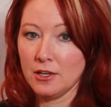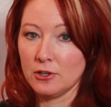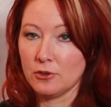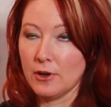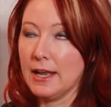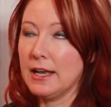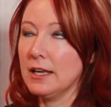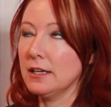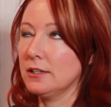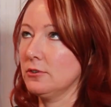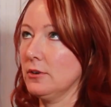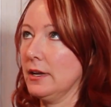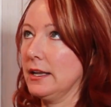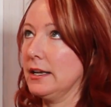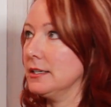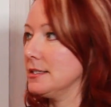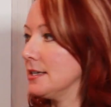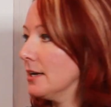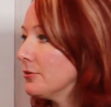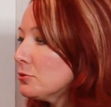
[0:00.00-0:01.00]

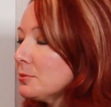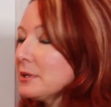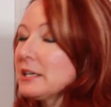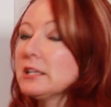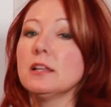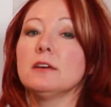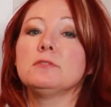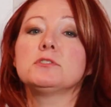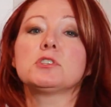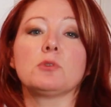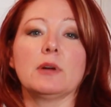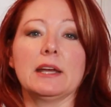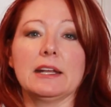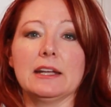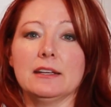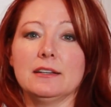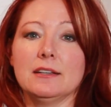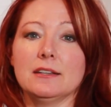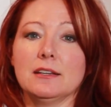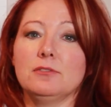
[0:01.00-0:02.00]
Granite. Everybody loves
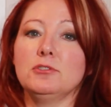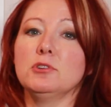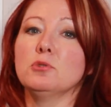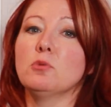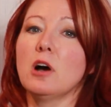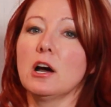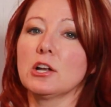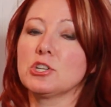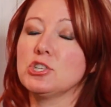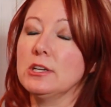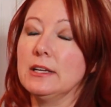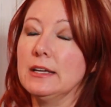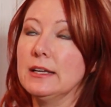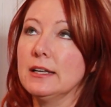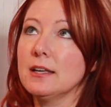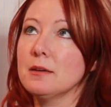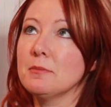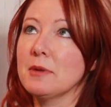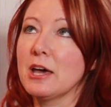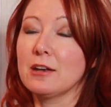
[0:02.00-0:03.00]
granite, and if you watch
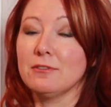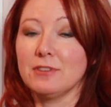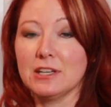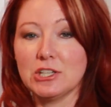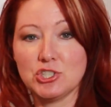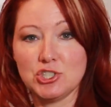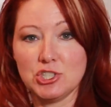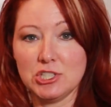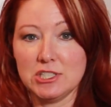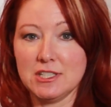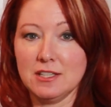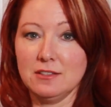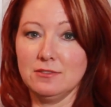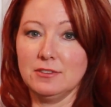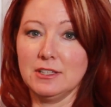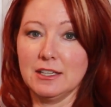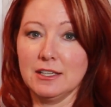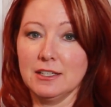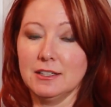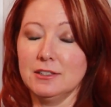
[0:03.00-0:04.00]
any amount of
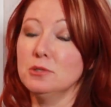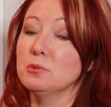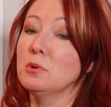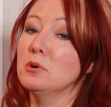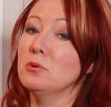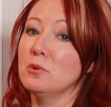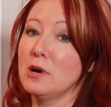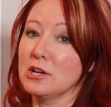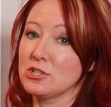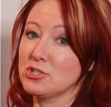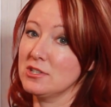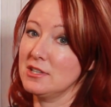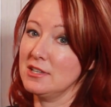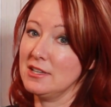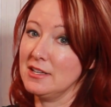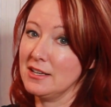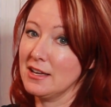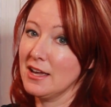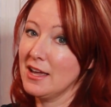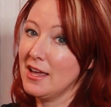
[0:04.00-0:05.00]
HGTV, you will watch
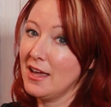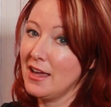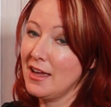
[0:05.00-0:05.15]
the